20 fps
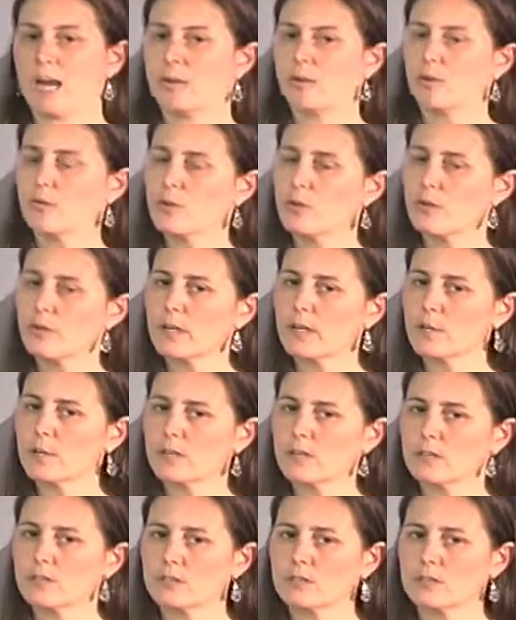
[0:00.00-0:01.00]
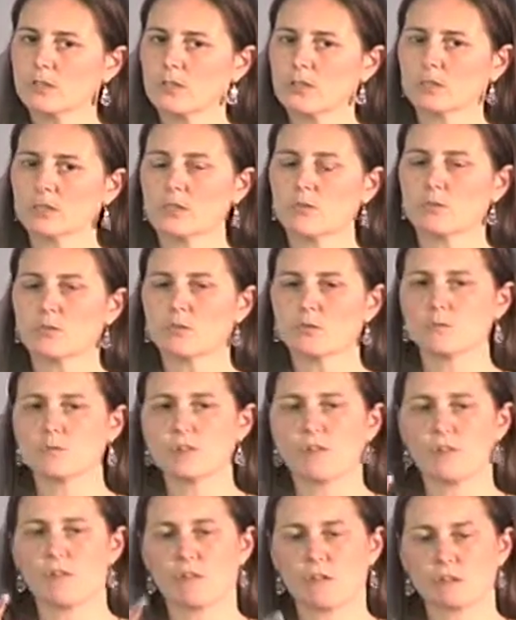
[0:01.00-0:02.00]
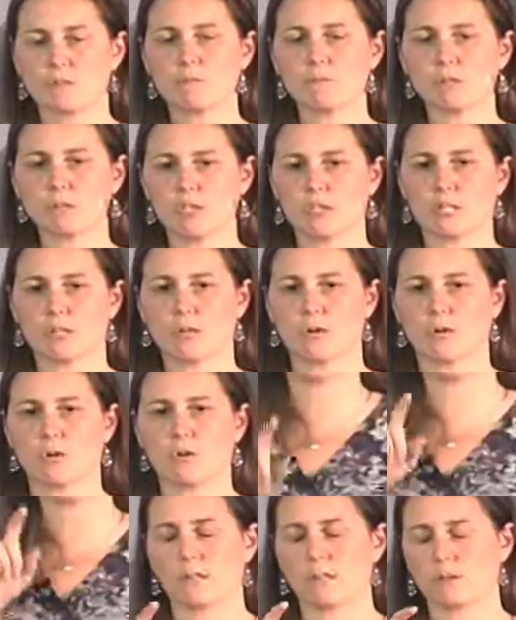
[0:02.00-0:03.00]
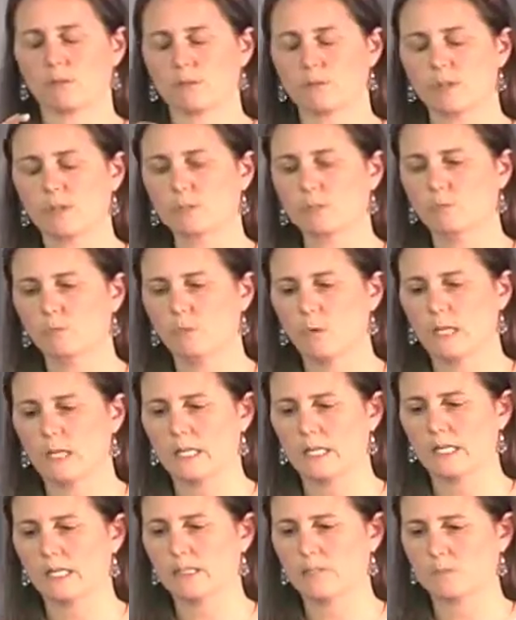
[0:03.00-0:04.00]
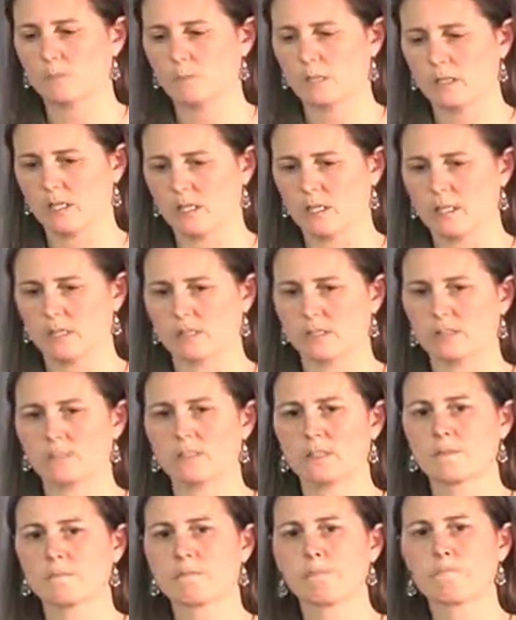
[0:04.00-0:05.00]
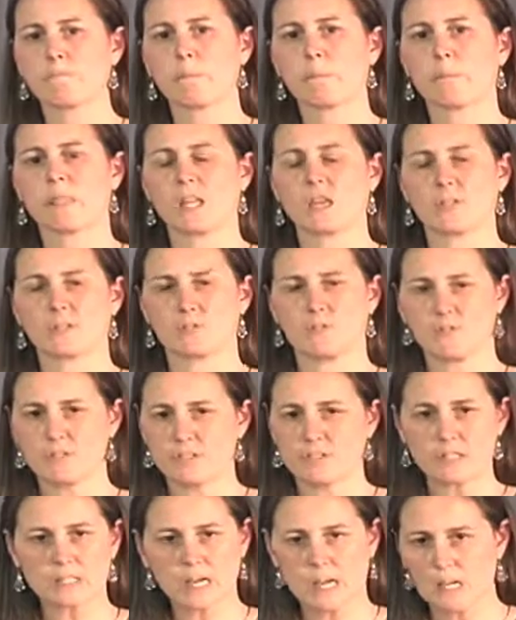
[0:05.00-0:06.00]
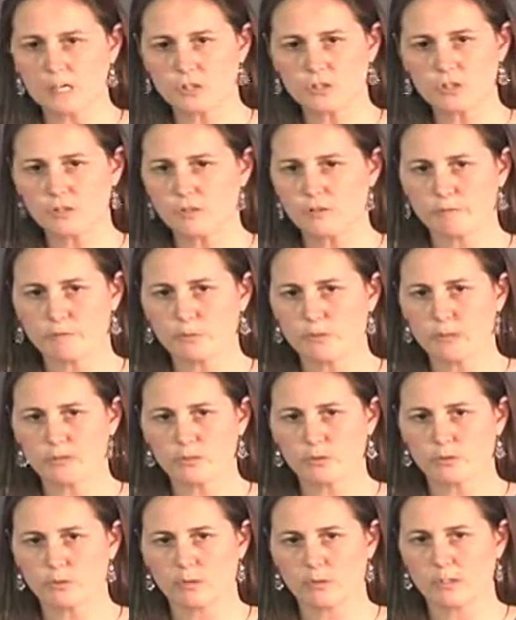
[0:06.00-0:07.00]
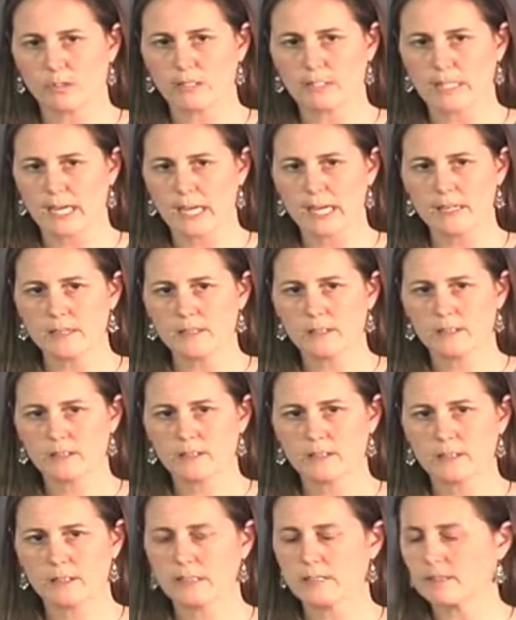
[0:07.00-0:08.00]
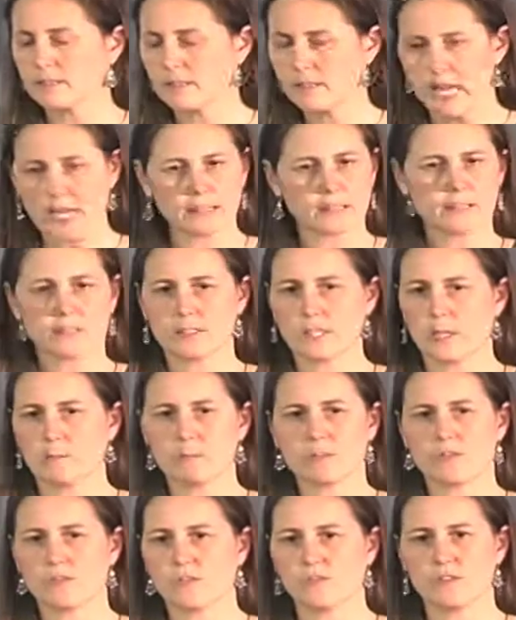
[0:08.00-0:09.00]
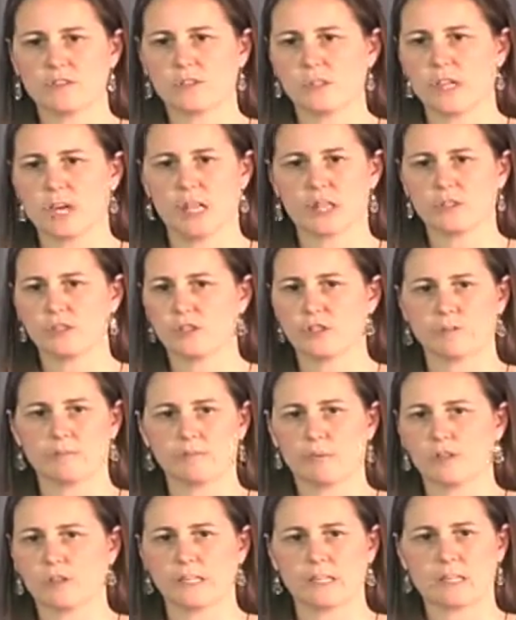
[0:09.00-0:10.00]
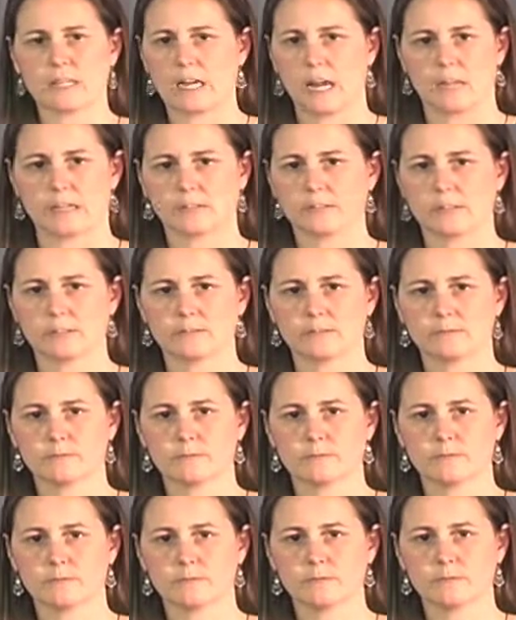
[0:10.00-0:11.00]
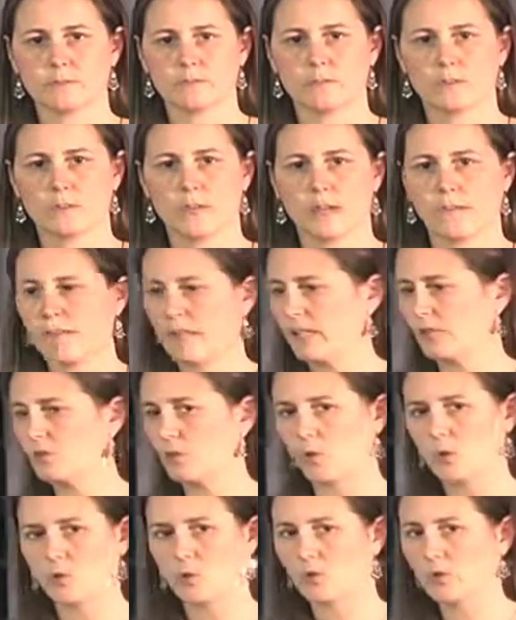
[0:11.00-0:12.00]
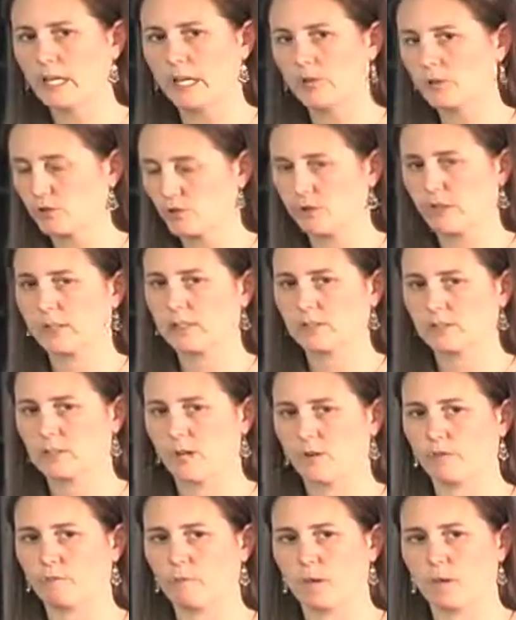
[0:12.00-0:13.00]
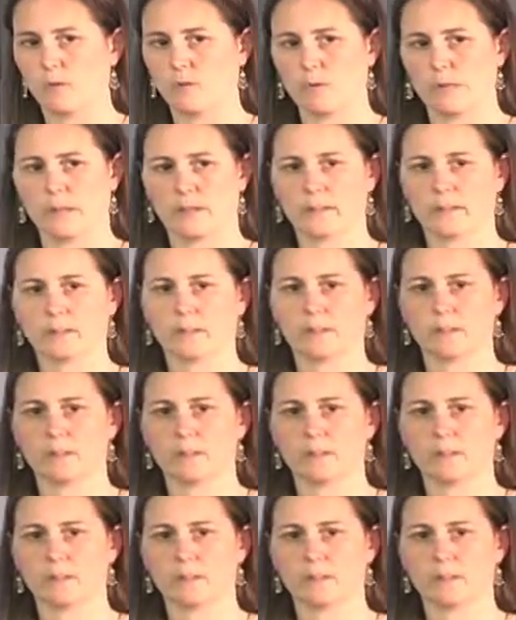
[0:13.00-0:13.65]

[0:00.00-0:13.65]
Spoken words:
I don't know that I would necessarily use their machine at home, and the reason why is because the physiology of breathing during the day is not the same as the physiology of breathing at night. And that's a whole lecture in itself, by the way.